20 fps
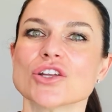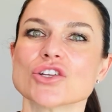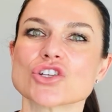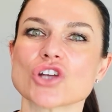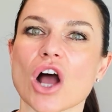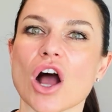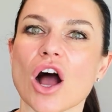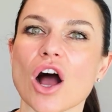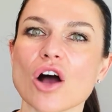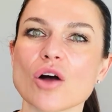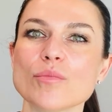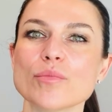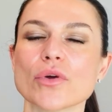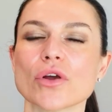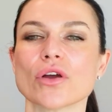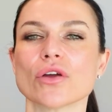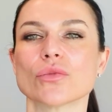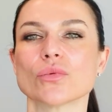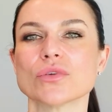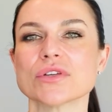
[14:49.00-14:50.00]

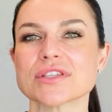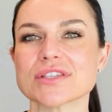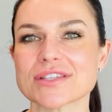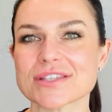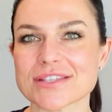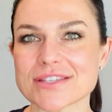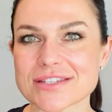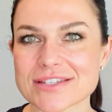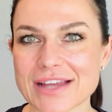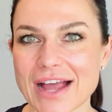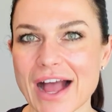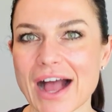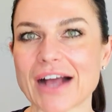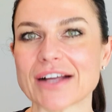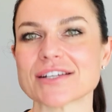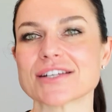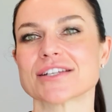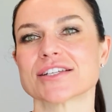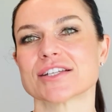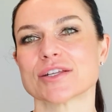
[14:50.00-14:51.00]
childbirth was
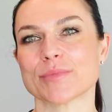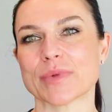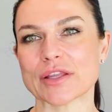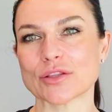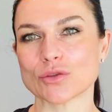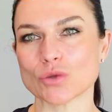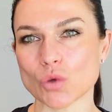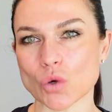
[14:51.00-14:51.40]
starting to be